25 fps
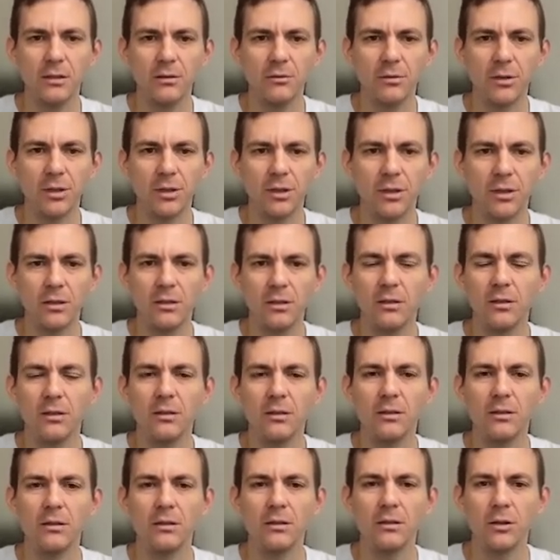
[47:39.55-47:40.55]
We
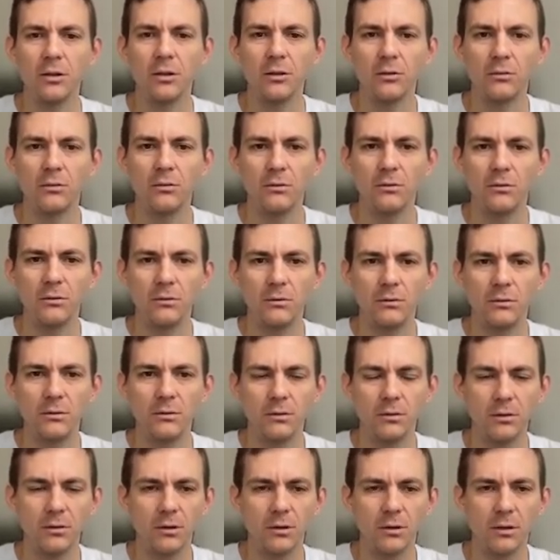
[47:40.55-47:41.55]
know
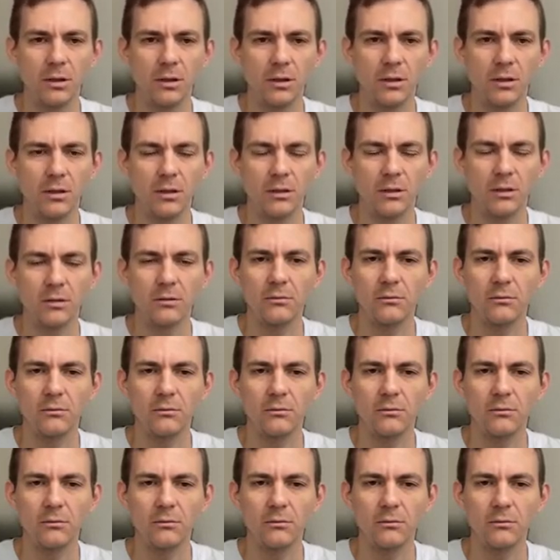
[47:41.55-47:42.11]
uh,